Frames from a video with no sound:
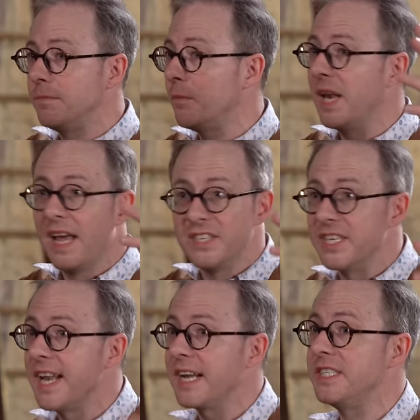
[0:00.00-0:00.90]
We learned
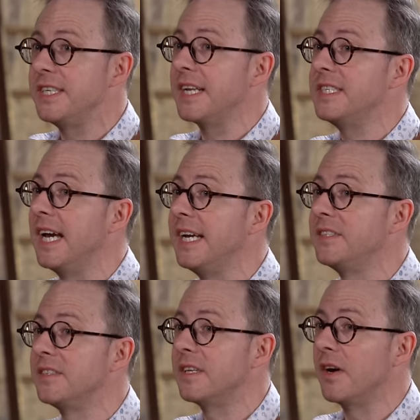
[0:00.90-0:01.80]
in
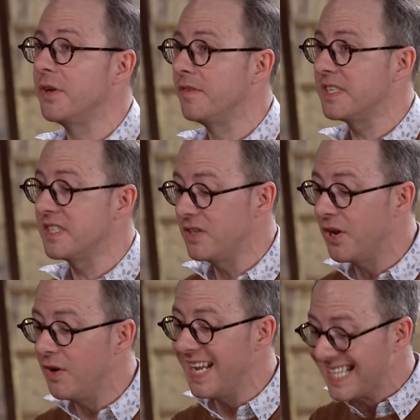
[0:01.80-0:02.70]
1998 that our universe is
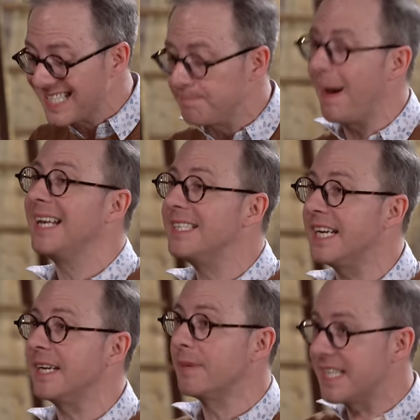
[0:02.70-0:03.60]
not only
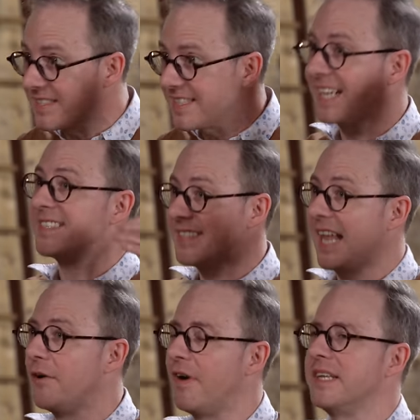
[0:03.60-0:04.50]
expanding, but it's
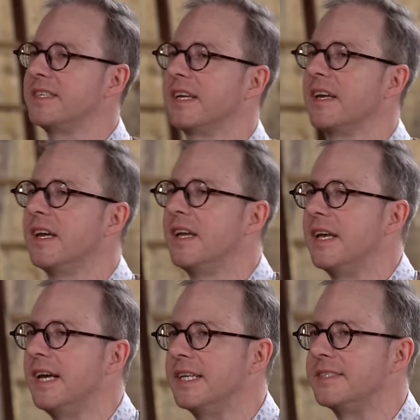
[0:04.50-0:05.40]
accelerating
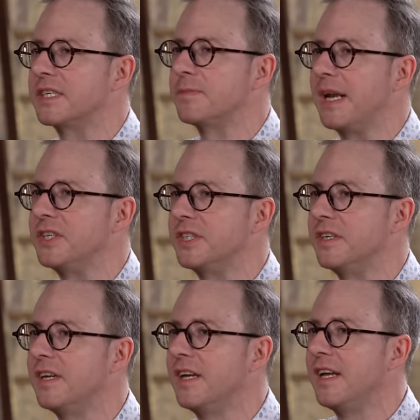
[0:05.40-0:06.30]
in its expansion.